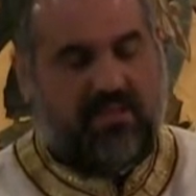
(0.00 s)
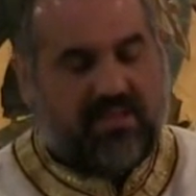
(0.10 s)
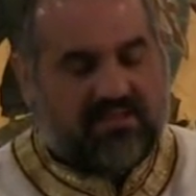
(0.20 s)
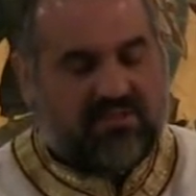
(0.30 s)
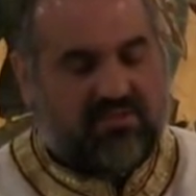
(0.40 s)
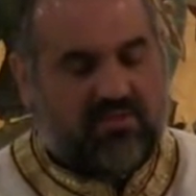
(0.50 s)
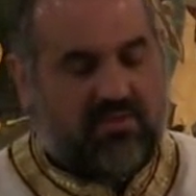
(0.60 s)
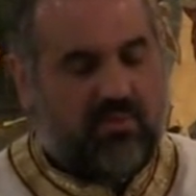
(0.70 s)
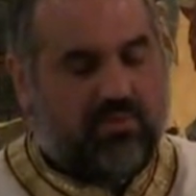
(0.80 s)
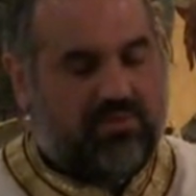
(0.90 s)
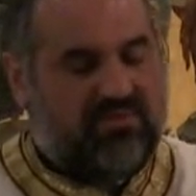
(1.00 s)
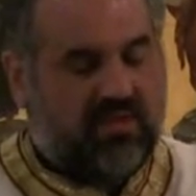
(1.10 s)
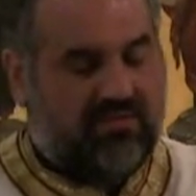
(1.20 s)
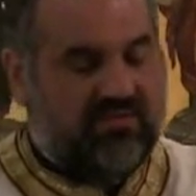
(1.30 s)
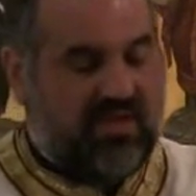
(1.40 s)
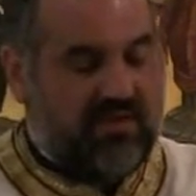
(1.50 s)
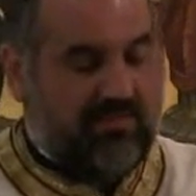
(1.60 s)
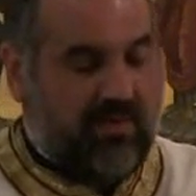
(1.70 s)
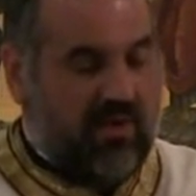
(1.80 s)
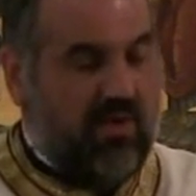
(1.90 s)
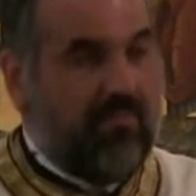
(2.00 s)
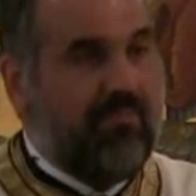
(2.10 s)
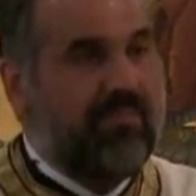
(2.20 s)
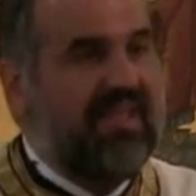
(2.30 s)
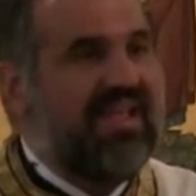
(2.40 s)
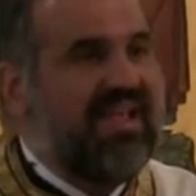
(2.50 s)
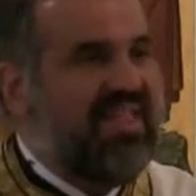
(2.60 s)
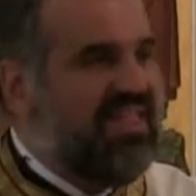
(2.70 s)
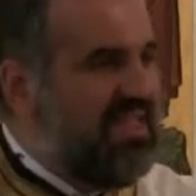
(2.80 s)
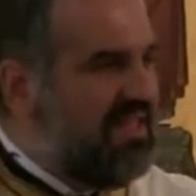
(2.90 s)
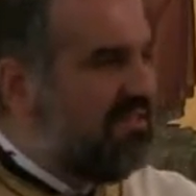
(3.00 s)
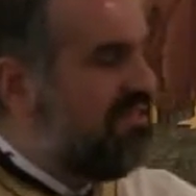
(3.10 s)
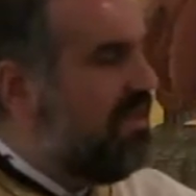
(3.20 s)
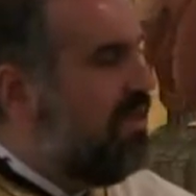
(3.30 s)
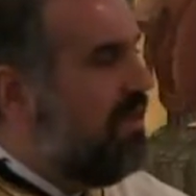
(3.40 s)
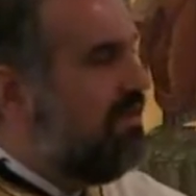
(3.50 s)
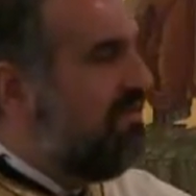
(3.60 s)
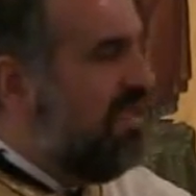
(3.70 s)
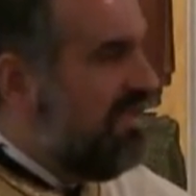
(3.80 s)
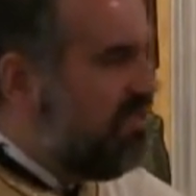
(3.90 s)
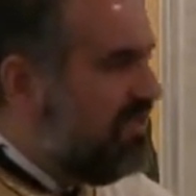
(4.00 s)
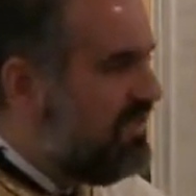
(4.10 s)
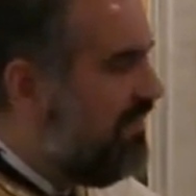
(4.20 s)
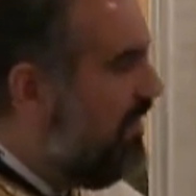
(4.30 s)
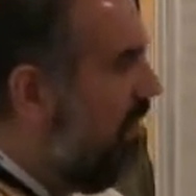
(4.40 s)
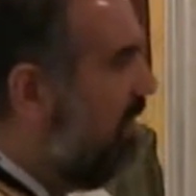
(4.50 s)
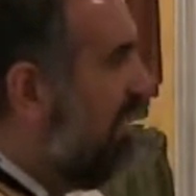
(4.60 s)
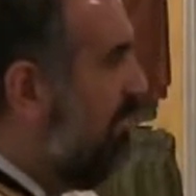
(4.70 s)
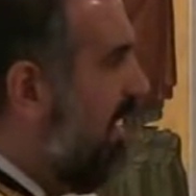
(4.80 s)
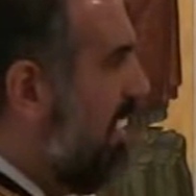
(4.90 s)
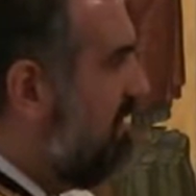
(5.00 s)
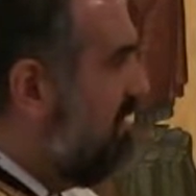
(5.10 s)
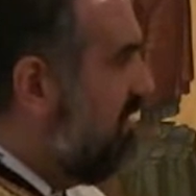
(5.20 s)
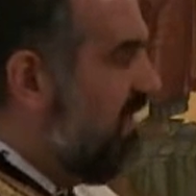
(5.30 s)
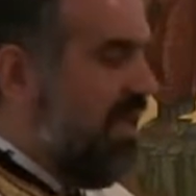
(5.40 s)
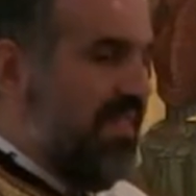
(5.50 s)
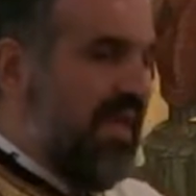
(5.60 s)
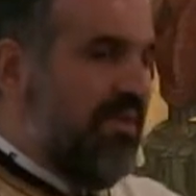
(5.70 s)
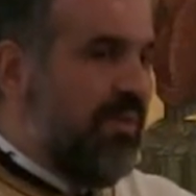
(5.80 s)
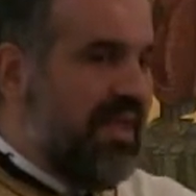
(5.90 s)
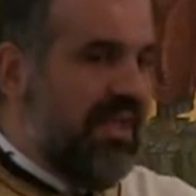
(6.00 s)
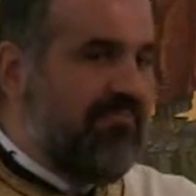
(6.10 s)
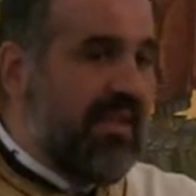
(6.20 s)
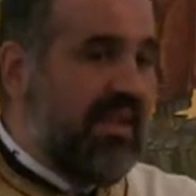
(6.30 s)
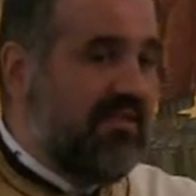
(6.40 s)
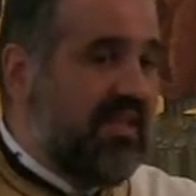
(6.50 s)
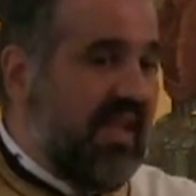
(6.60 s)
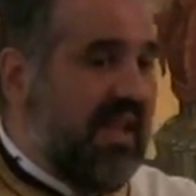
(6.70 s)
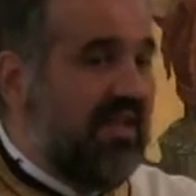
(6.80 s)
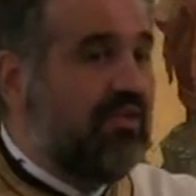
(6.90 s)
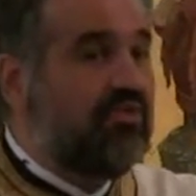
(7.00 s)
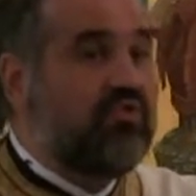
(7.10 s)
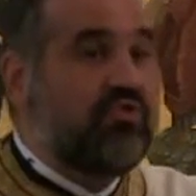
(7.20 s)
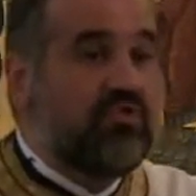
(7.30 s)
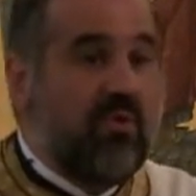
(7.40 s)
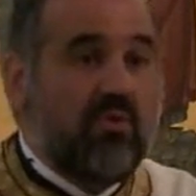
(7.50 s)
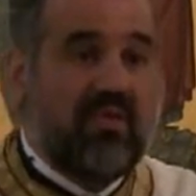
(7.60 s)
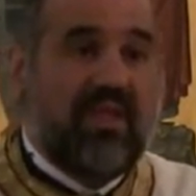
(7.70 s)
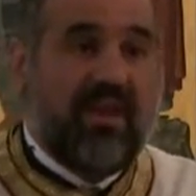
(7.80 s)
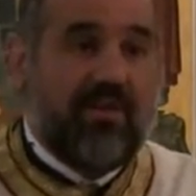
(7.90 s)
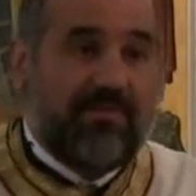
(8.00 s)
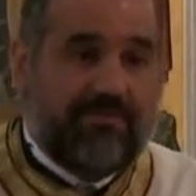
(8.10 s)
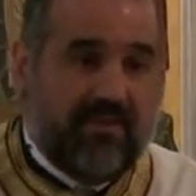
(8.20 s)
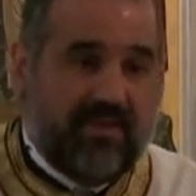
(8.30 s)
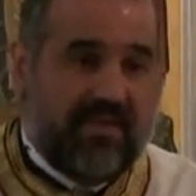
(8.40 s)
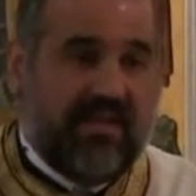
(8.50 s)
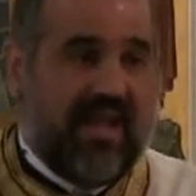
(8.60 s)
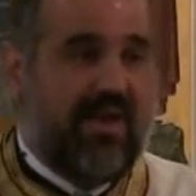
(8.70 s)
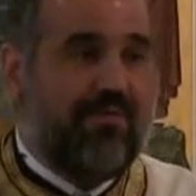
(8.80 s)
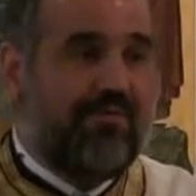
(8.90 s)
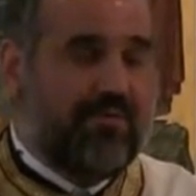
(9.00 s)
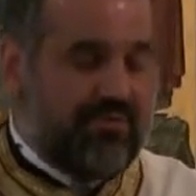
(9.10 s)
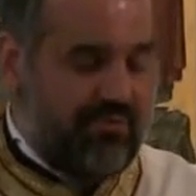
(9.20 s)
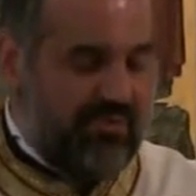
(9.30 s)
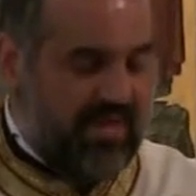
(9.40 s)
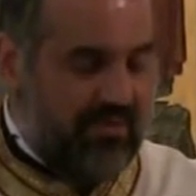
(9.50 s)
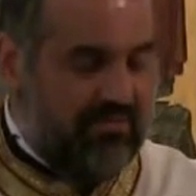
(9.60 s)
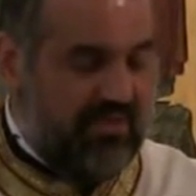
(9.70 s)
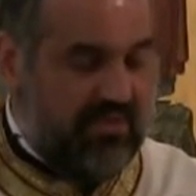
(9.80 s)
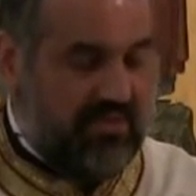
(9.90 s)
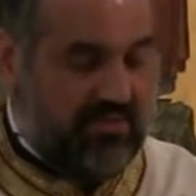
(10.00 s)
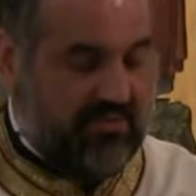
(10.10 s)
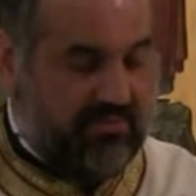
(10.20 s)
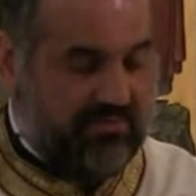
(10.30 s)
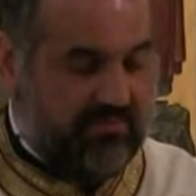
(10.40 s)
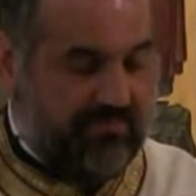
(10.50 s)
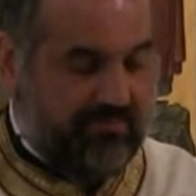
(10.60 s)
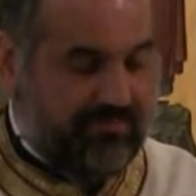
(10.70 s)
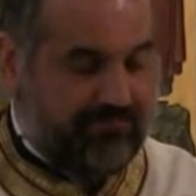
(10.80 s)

Listen to the words of Saint Paul. These teachings of the Holy Apostles that we have maintained so carefully now for two thousand years.